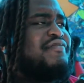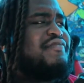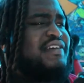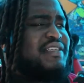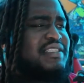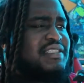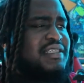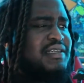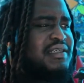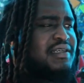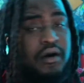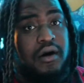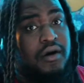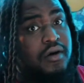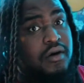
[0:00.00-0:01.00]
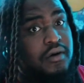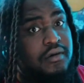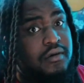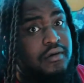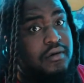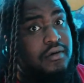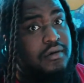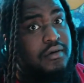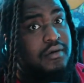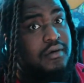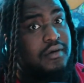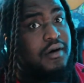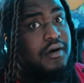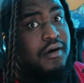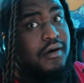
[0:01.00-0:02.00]
Fisk? Oh,
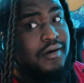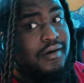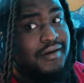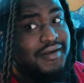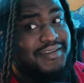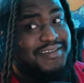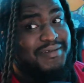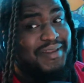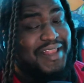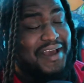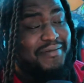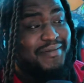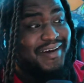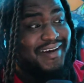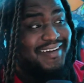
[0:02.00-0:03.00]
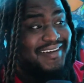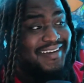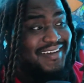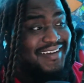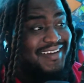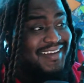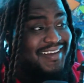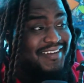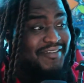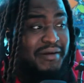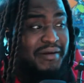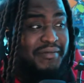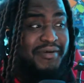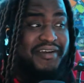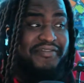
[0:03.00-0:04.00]
he's a black man.
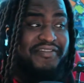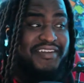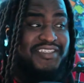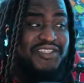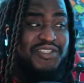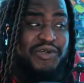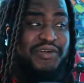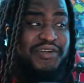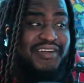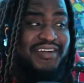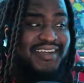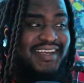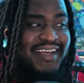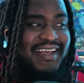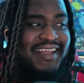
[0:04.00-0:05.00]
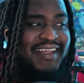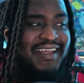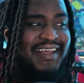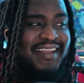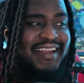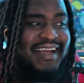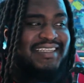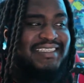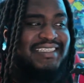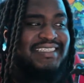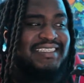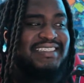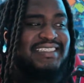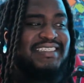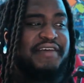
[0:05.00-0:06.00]
Robert F. Fisk Jr.,
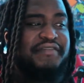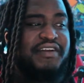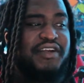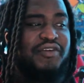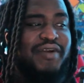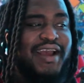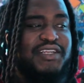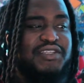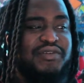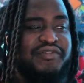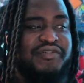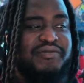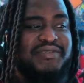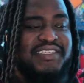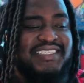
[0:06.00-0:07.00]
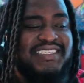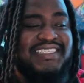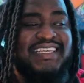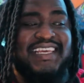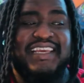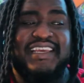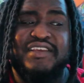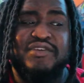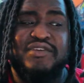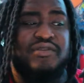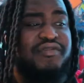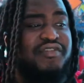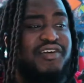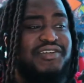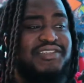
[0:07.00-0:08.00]
1970 graduate from Tuskegee
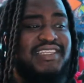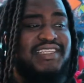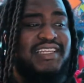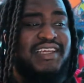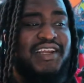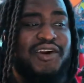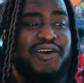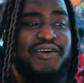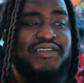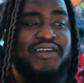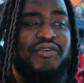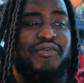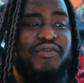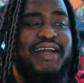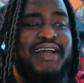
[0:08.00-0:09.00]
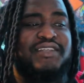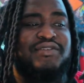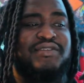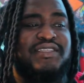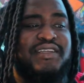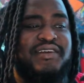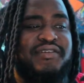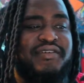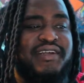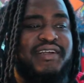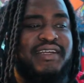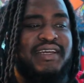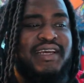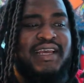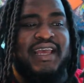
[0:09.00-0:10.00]
University, earned a graduate's
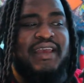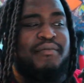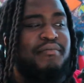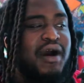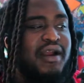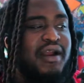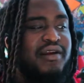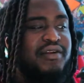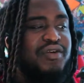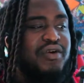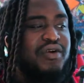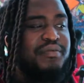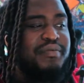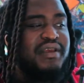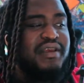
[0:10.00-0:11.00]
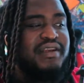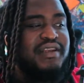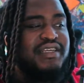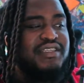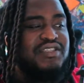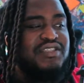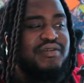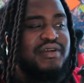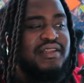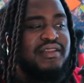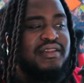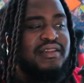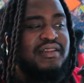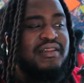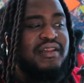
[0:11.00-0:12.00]
degree in modern European history
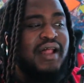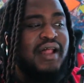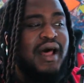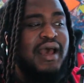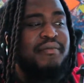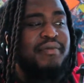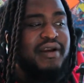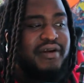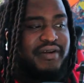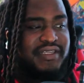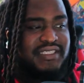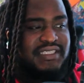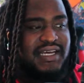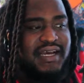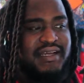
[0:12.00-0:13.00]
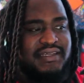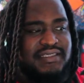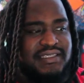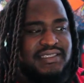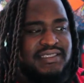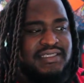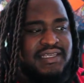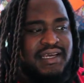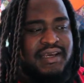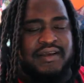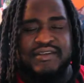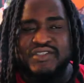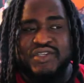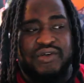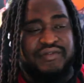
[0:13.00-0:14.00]
and library sciences.
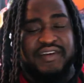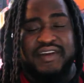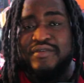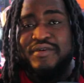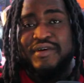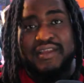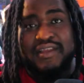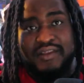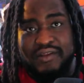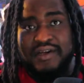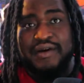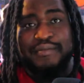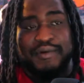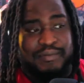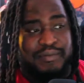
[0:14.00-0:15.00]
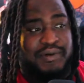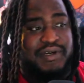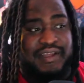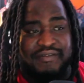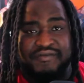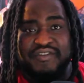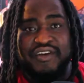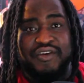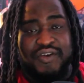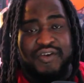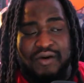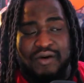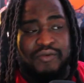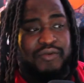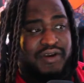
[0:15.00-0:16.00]
So if anyone can look up a book and figure
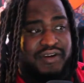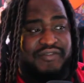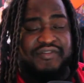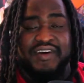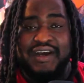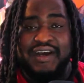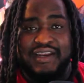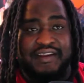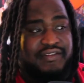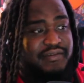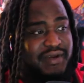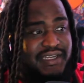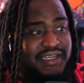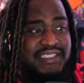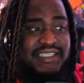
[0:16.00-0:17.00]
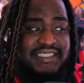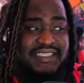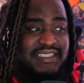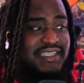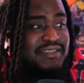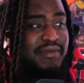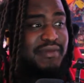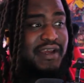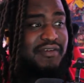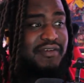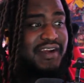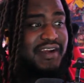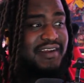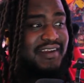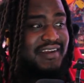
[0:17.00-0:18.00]
out where to find information, it's this man,
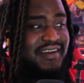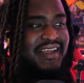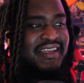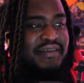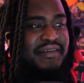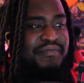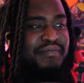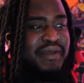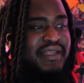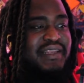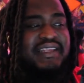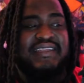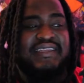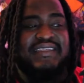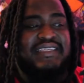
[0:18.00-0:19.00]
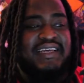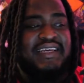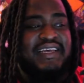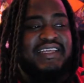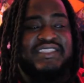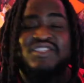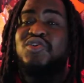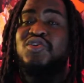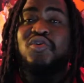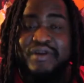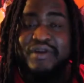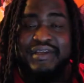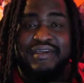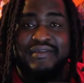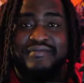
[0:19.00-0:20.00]
right? Independent
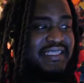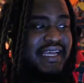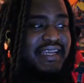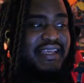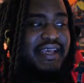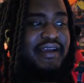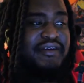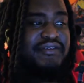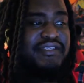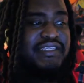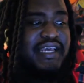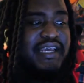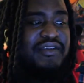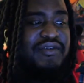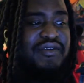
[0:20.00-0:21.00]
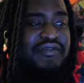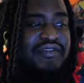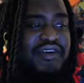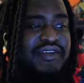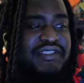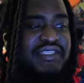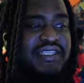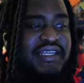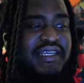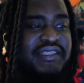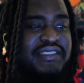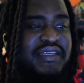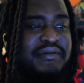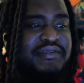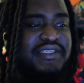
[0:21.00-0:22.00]
historian, San Diego State University,
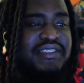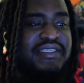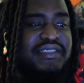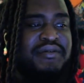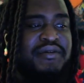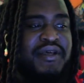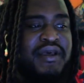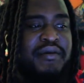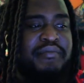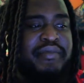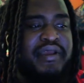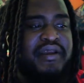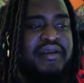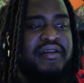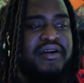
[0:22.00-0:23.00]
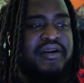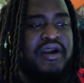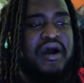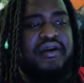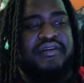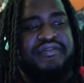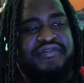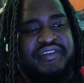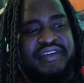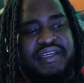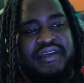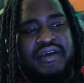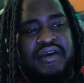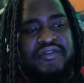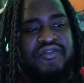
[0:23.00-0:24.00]
and subject to
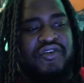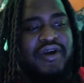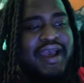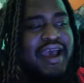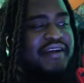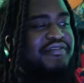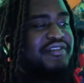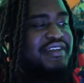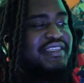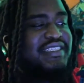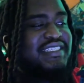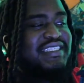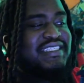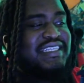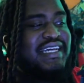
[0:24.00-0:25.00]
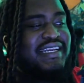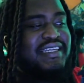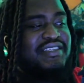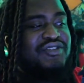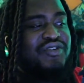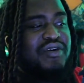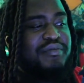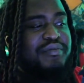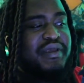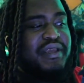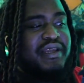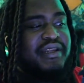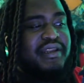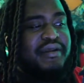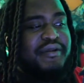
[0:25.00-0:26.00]
bibliography for African studies,
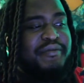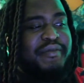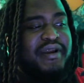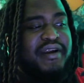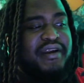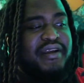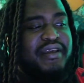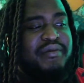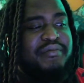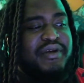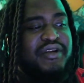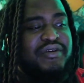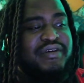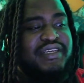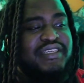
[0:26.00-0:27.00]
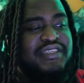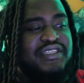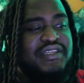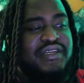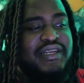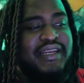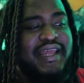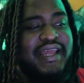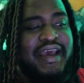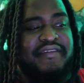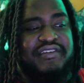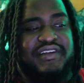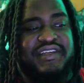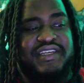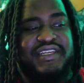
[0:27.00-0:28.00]
European and American, Middle Eastern, and
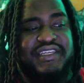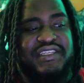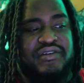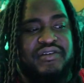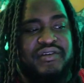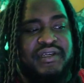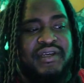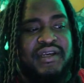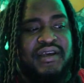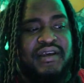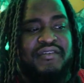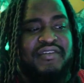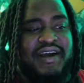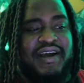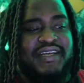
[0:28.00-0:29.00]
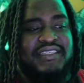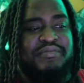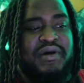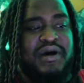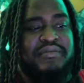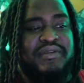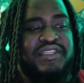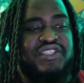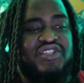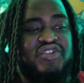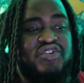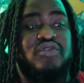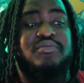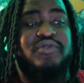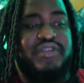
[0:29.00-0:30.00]
African history. Fikes published
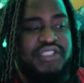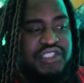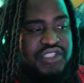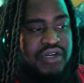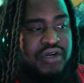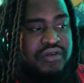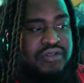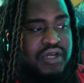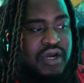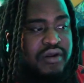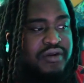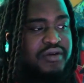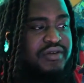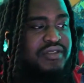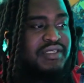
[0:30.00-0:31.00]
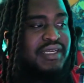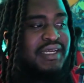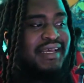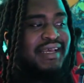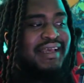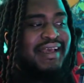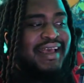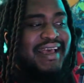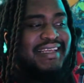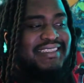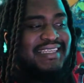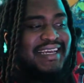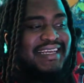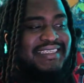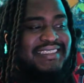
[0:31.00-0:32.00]
numerous journals, articles,
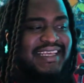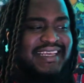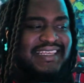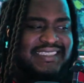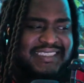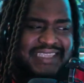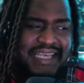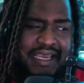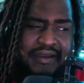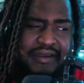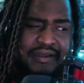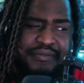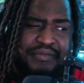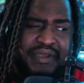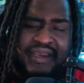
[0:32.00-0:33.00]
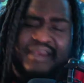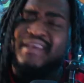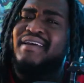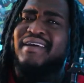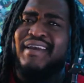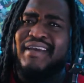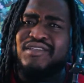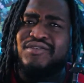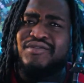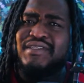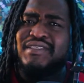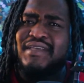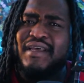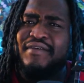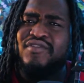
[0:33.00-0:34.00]
essays, encyclopedia
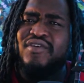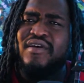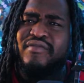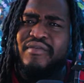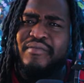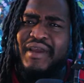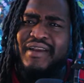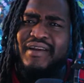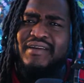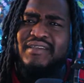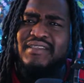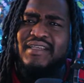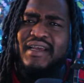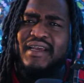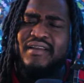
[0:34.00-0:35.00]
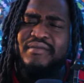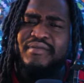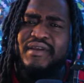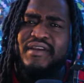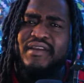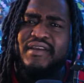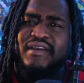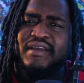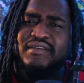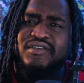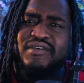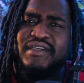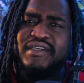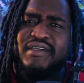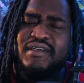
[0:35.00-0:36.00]
entries. Have you ever made an encyclopedic
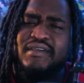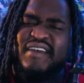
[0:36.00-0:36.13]
entry?